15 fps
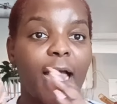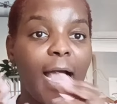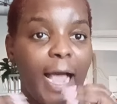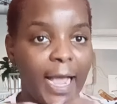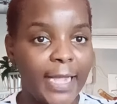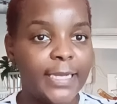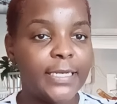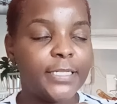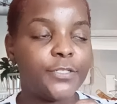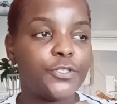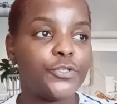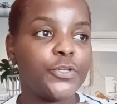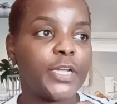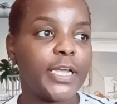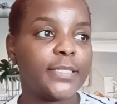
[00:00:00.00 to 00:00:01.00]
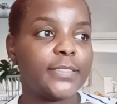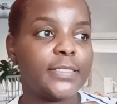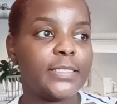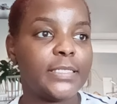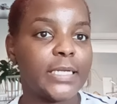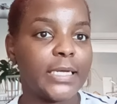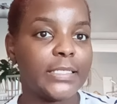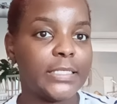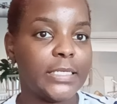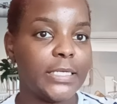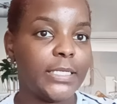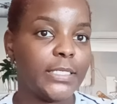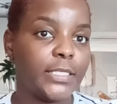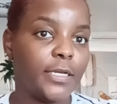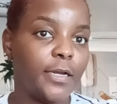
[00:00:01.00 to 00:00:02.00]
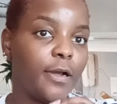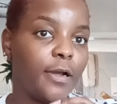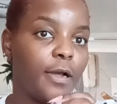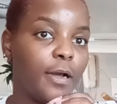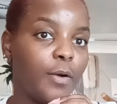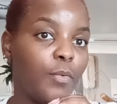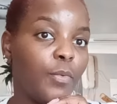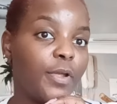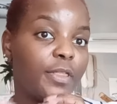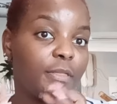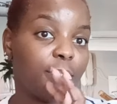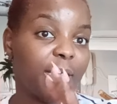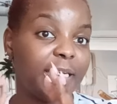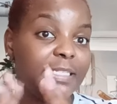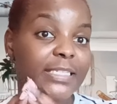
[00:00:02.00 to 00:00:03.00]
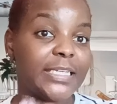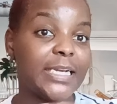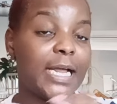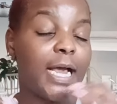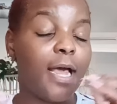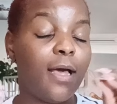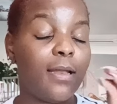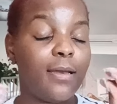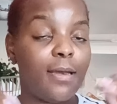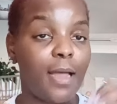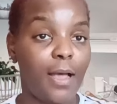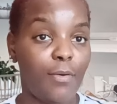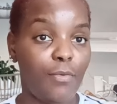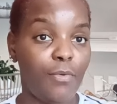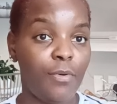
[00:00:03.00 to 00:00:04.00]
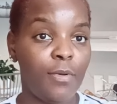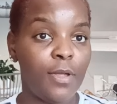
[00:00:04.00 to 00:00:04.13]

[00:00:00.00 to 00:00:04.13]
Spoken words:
I need to get started with my dinner now.